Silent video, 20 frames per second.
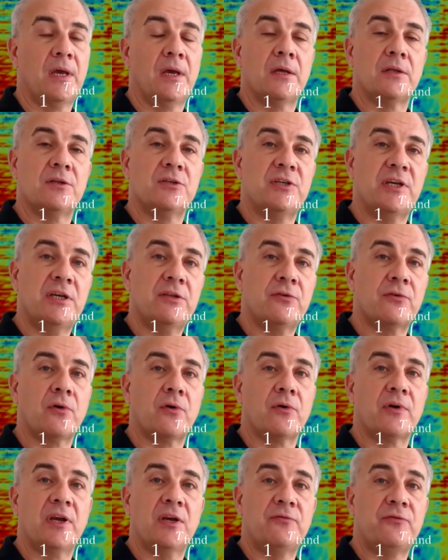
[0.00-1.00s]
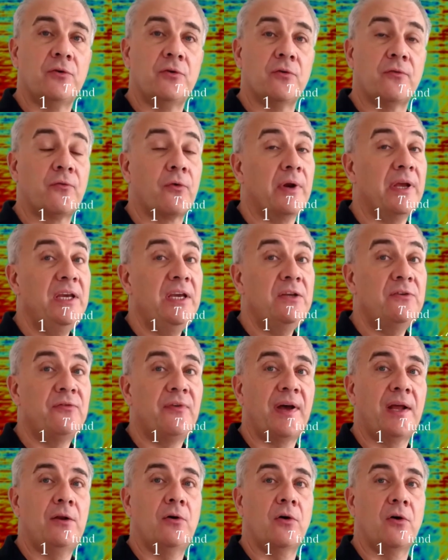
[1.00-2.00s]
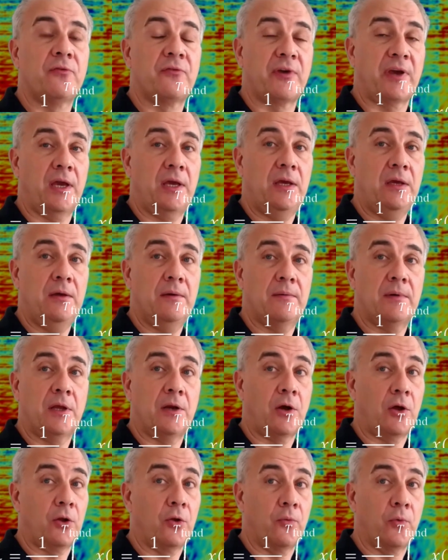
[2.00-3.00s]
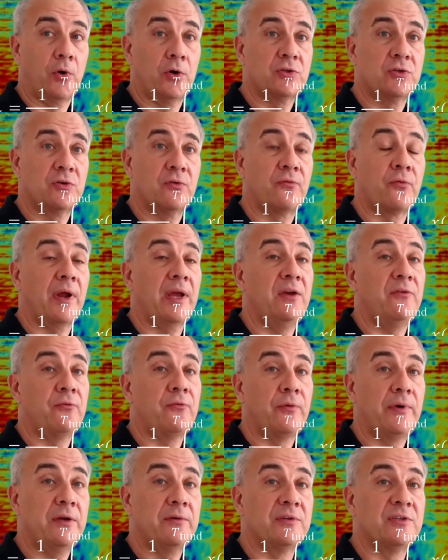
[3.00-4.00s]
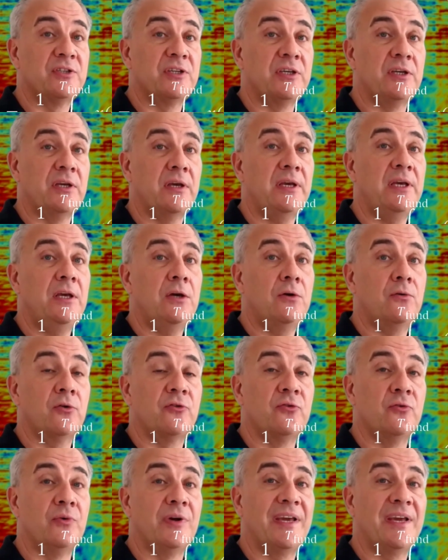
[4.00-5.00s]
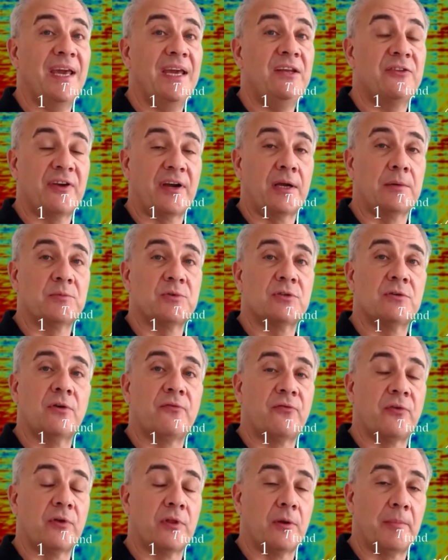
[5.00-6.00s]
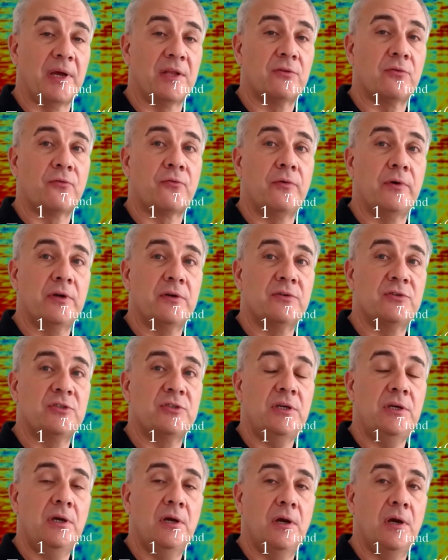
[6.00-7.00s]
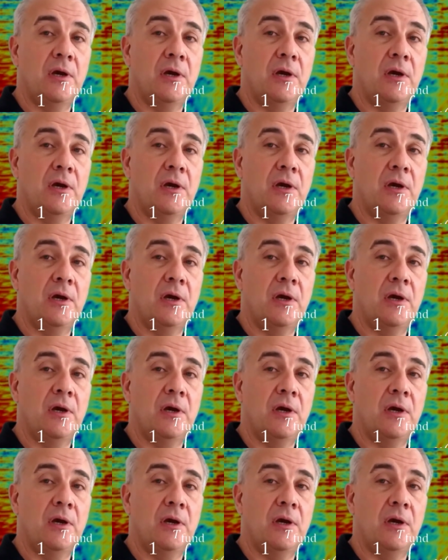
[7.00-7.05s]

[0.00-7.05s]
This integral gives you for each value of k, in other words, for a frequency equal to k times the fundamental frequency,